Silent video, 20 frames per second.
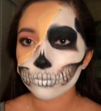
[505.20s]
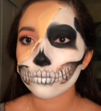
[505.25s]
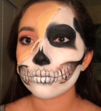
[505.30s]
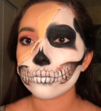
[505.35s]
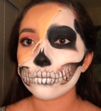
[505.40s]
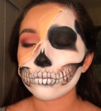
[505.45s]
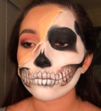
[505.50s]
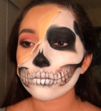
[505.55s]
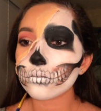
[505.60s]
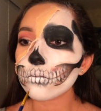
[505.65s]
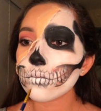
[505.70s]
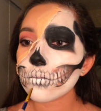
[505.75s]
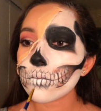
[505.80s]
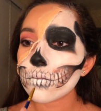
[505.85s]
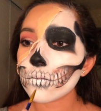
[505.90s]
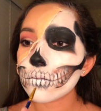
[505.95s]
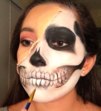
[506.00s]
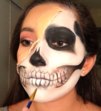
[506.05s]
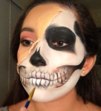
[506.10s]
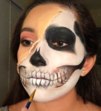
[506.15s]
going back
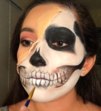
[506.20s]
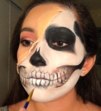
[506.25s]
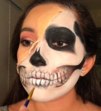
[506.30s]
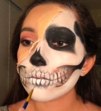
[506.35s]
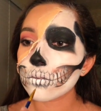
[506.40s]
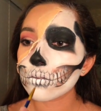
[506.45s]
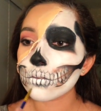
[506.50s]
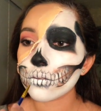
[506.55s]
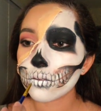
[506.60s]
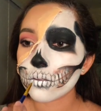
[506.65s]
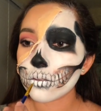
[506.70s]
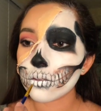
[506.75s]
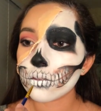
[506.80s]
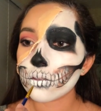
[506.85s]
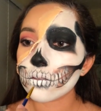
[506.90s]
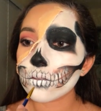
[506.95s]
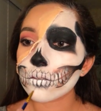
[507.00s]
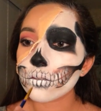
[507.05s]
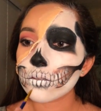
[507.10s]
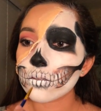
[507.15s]
in with that small
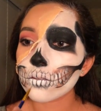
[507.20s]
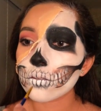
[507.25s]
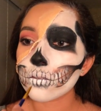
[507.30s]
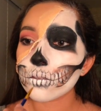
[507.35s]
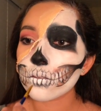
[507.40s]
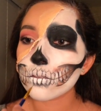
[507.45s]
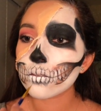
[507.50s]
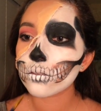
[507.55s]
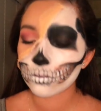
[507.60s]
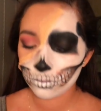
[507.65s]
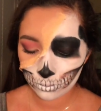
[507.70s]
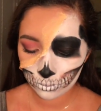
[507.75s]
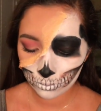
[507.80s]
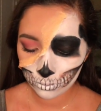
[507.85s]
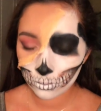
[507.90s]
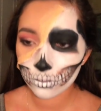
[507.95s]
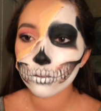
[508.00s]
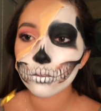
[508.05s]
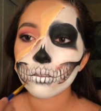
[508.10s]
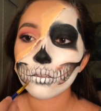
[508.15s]
detail brush
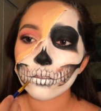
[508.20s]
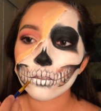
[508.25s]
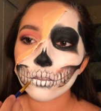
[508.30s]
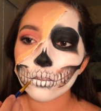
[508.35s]
and